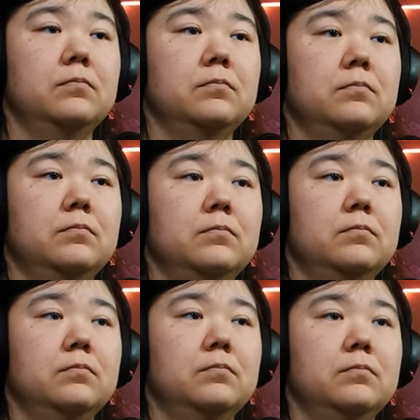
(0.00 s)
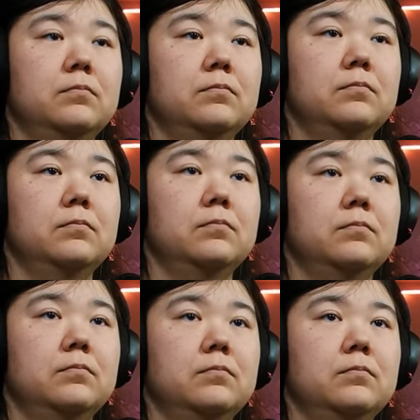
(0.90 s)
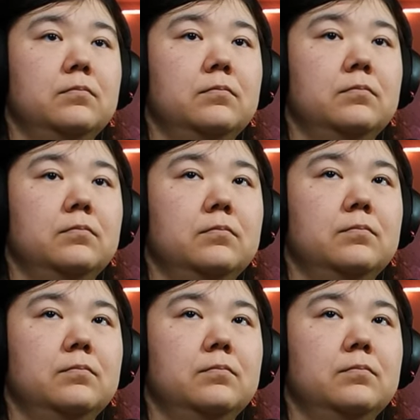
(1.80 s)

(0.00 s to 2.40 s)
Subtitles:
No one is speaking in this clip.